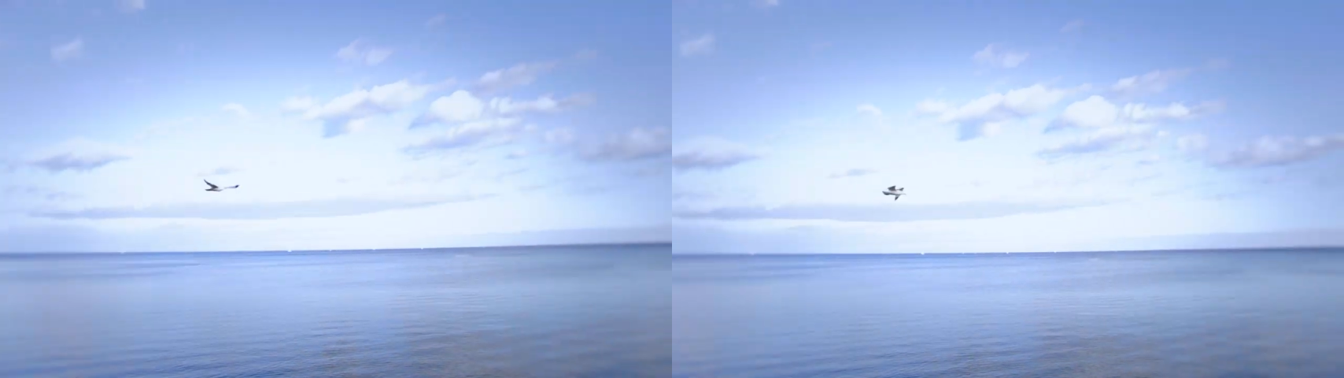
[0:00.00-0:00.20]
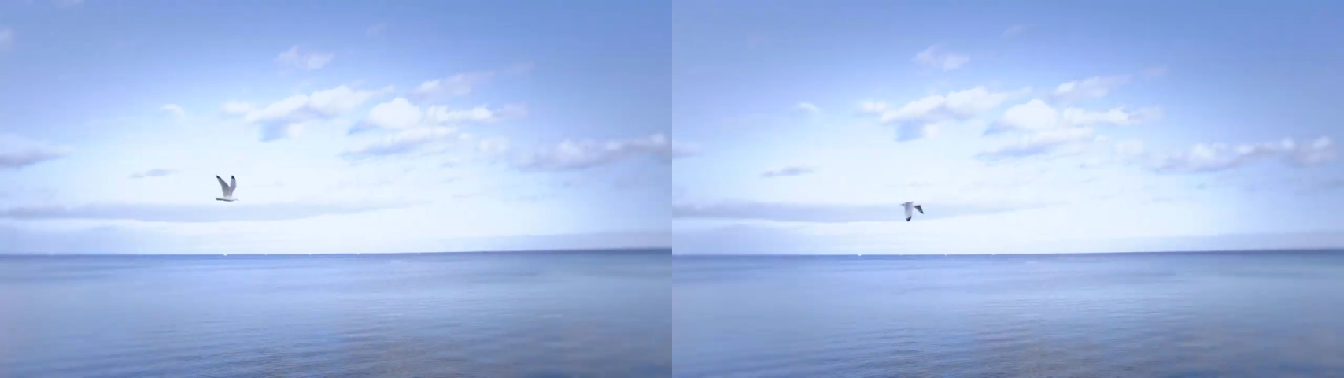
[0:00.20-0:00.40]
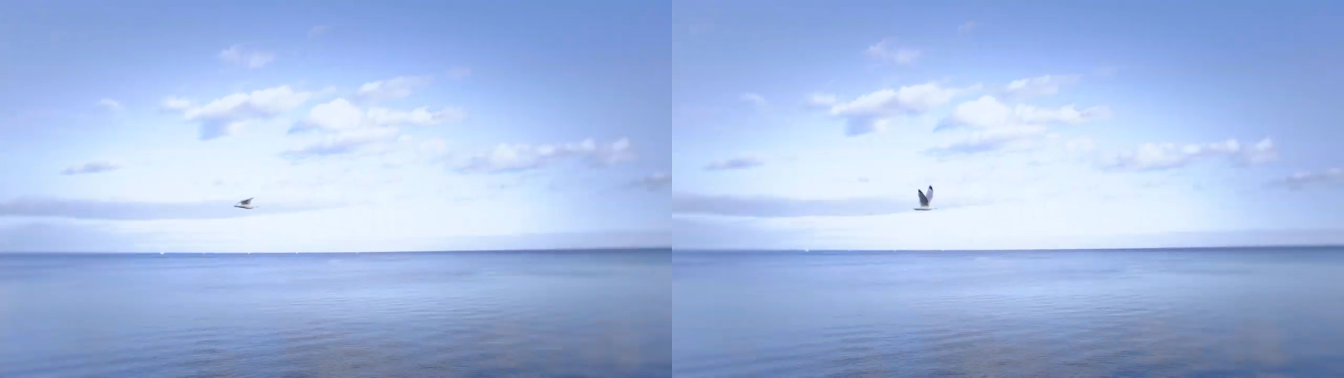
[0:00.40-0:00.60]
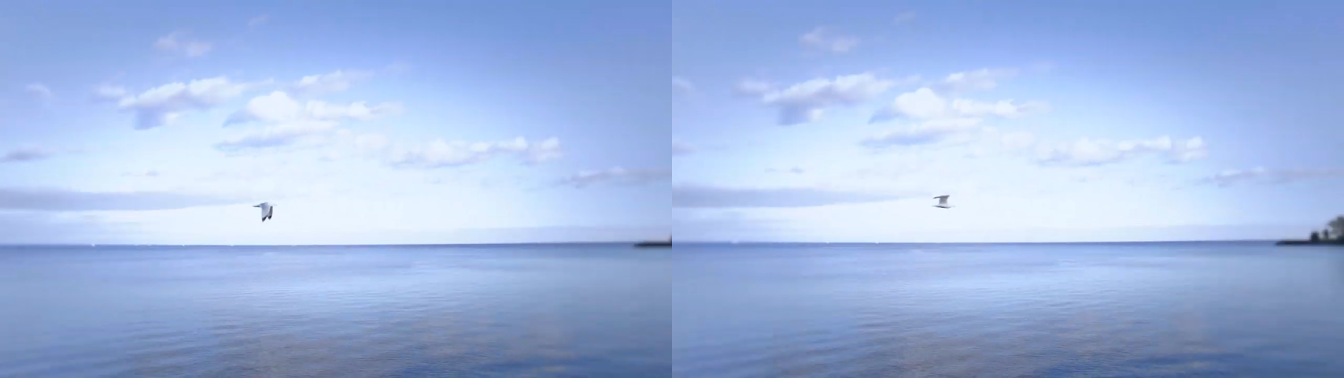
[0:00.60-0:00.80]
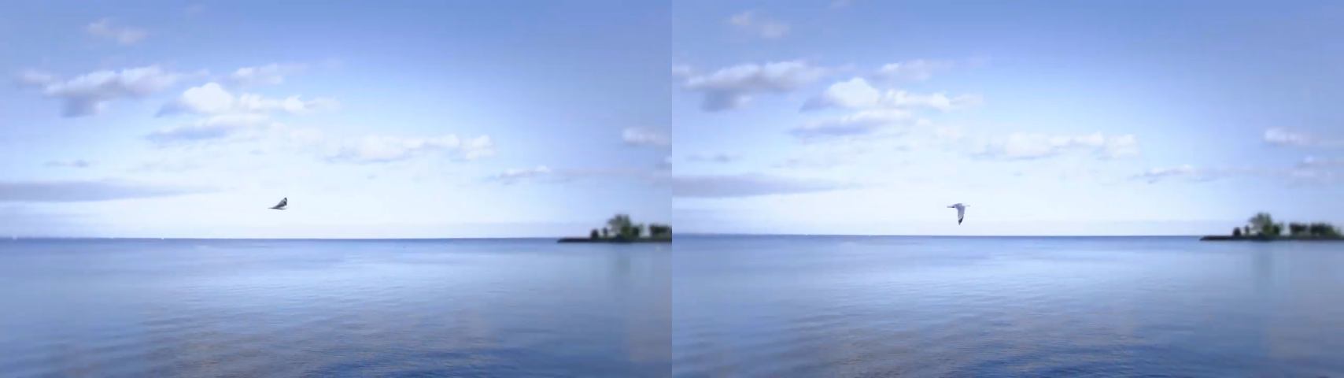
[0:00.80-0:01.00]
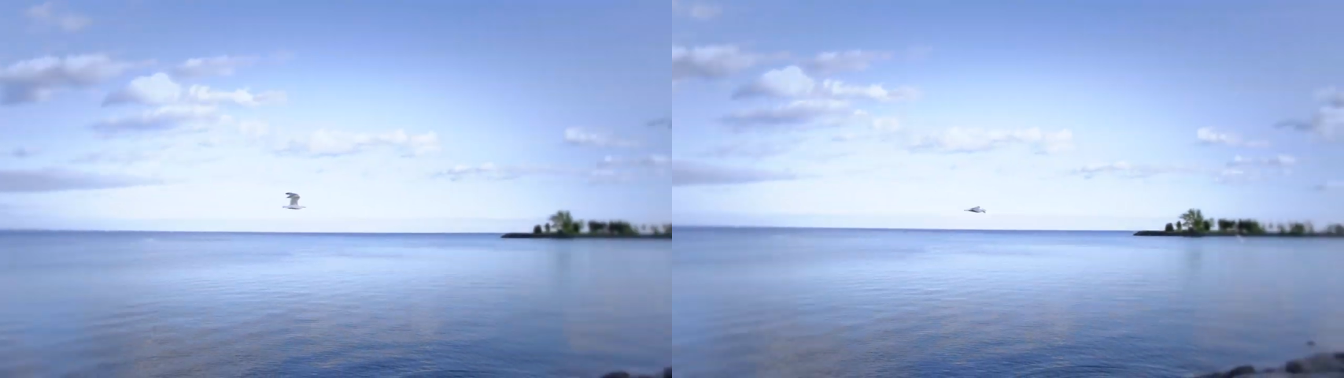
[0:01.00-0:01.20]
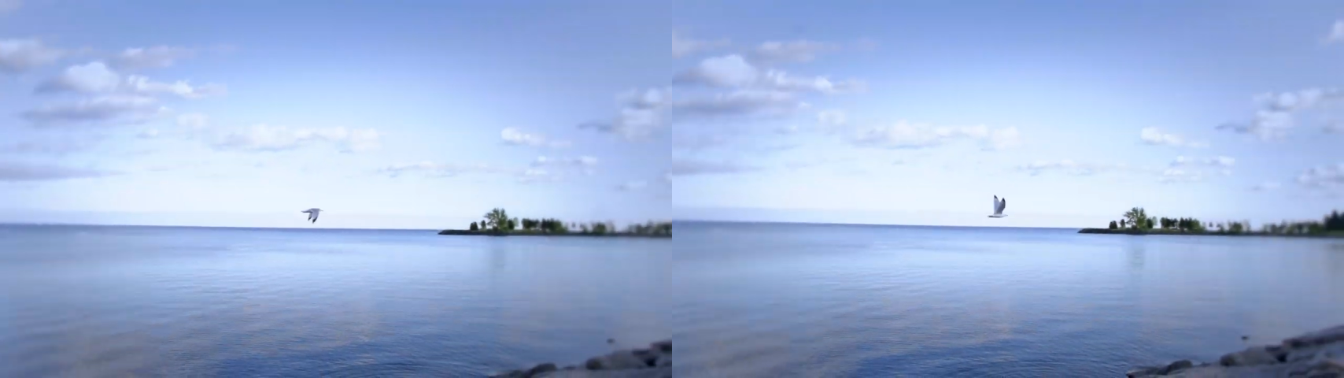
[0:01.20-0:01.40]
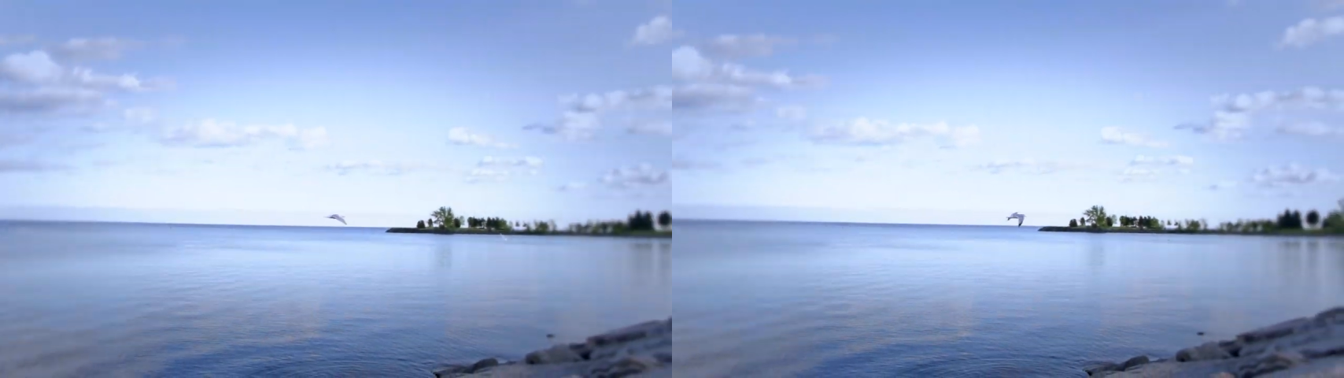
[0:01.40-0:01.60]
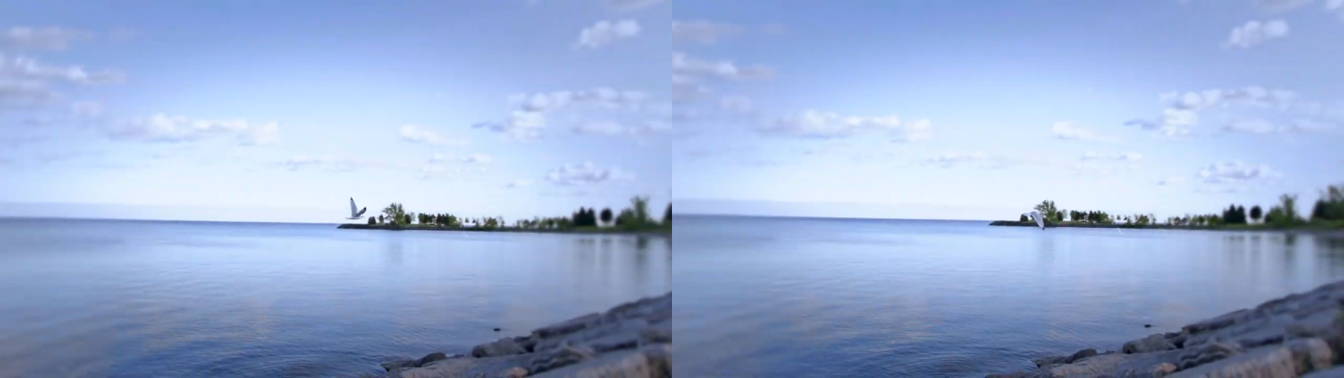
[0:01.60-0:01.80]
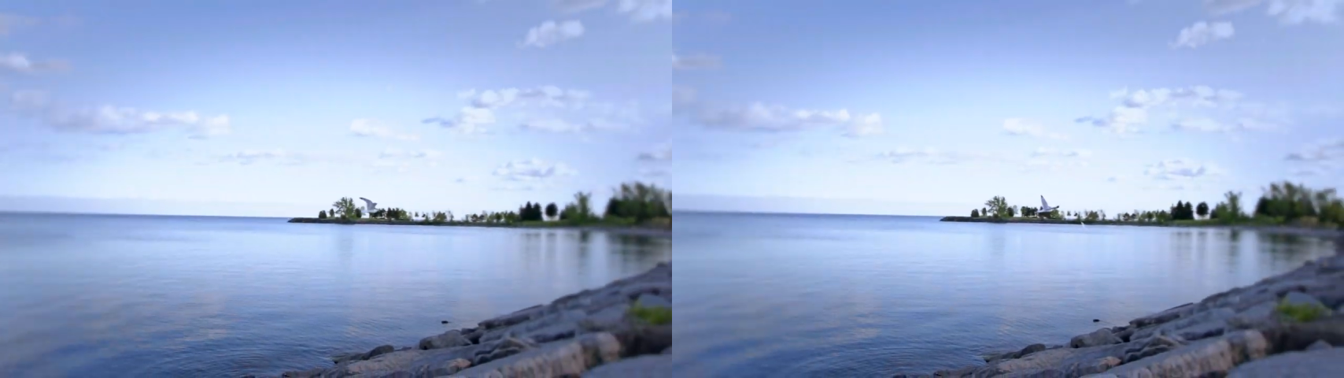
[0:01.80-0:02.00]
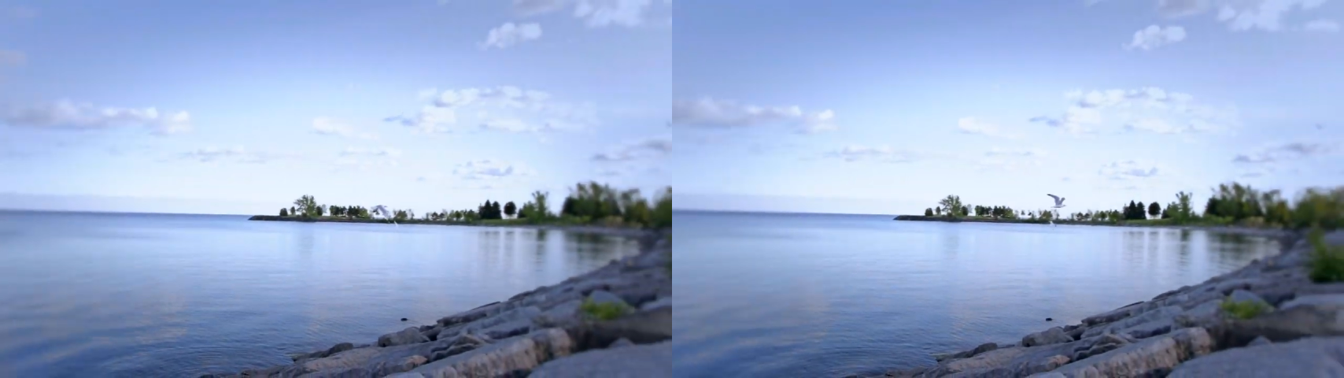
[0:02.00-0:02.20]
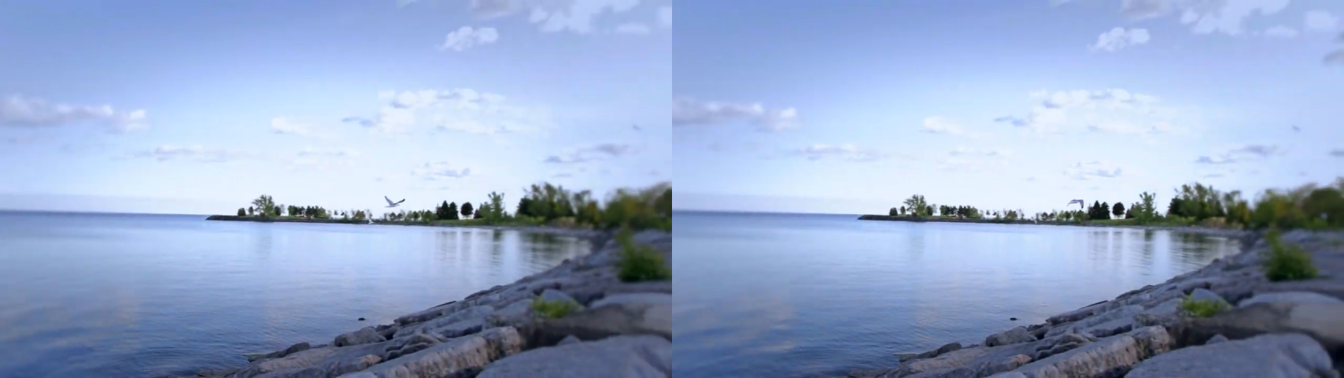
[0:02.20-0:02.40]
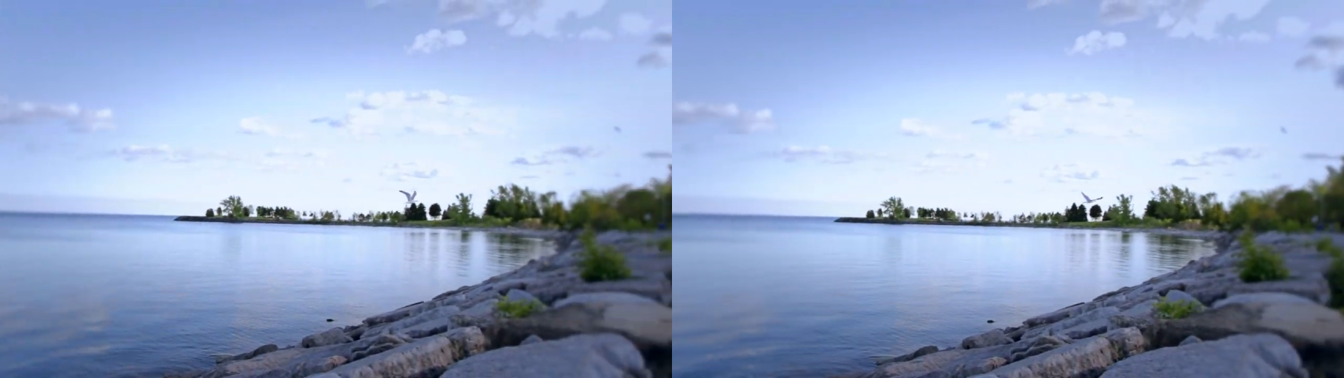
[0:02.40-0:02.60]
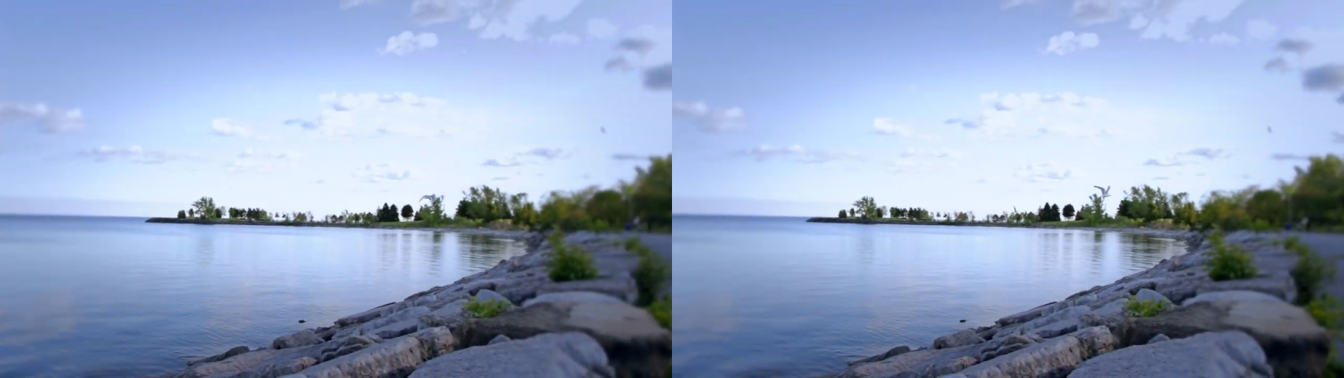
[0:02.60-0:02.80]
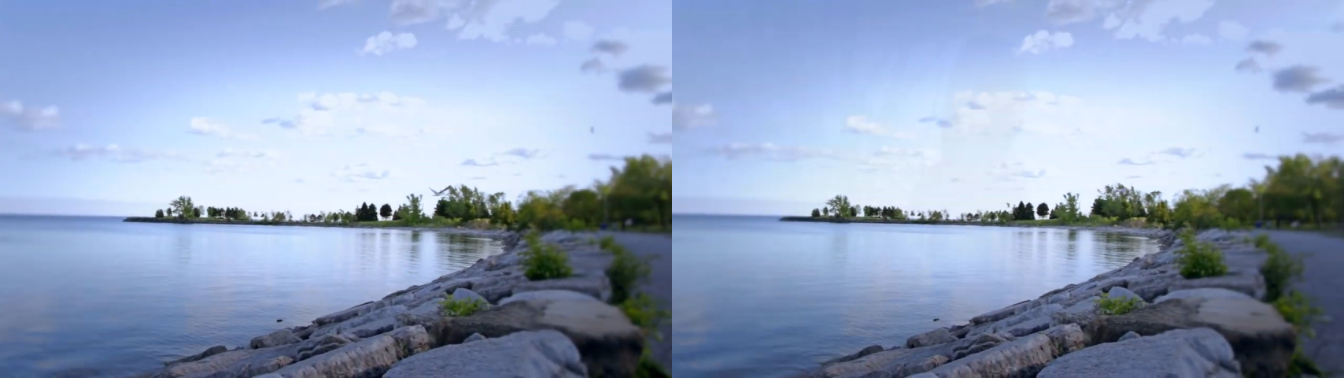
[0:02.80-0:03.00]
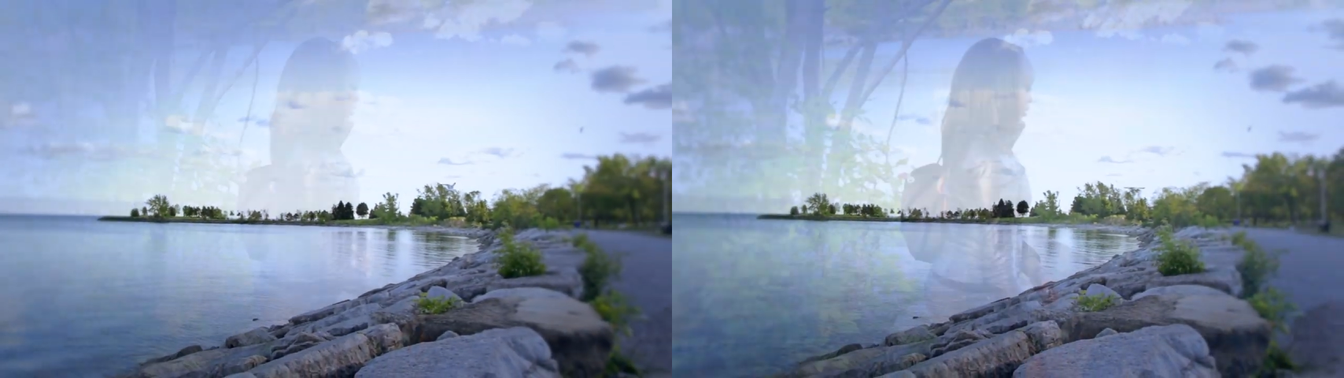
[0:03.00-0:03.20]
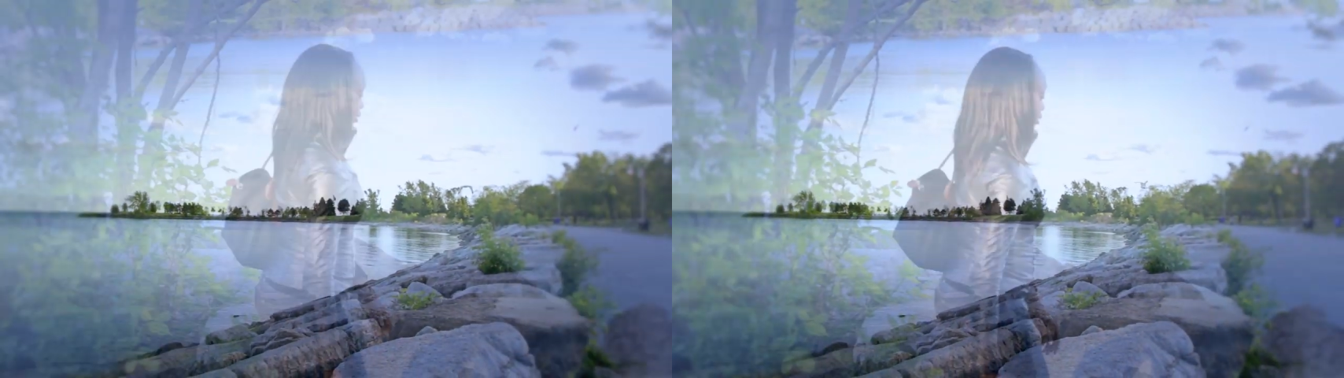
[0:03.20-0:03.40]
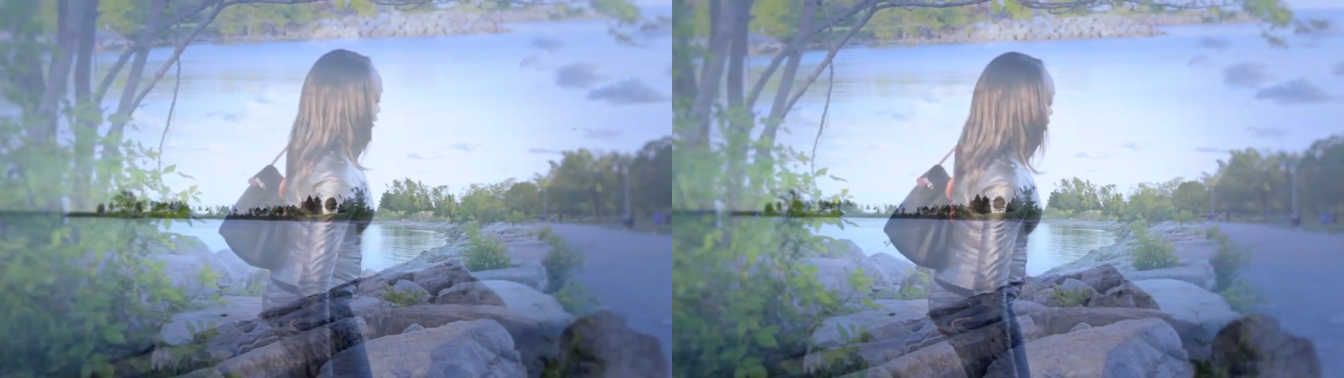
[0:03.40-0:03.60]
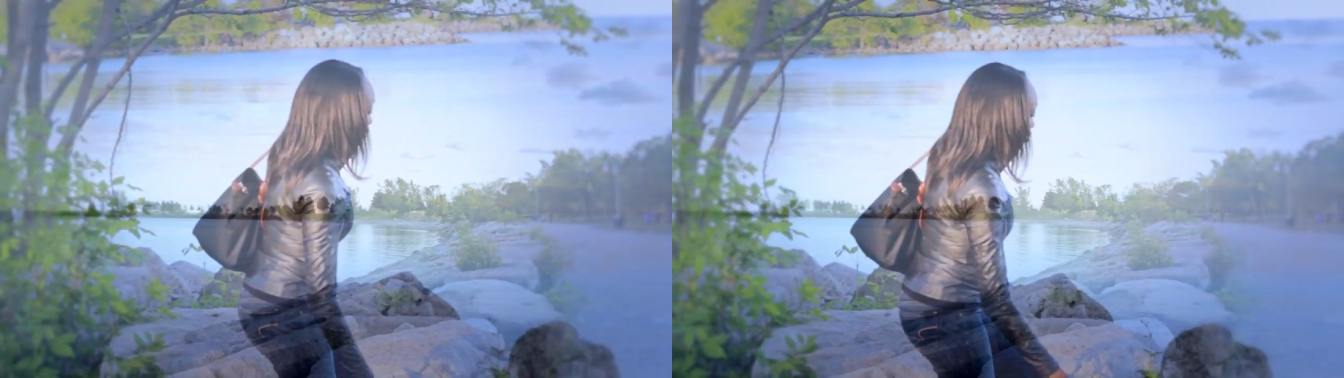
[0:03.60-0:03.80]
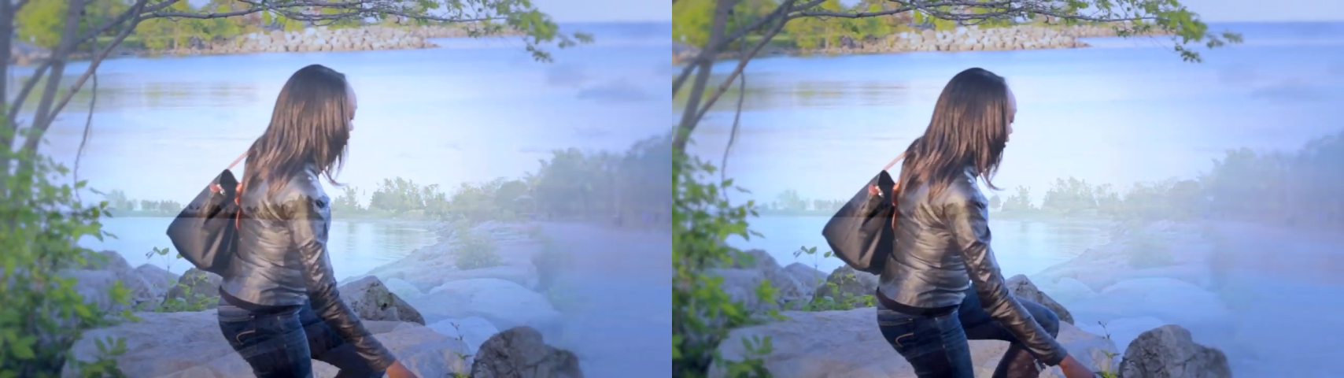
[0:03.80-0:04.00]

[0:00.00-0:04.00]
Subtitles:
Nobody's mouth can be seen.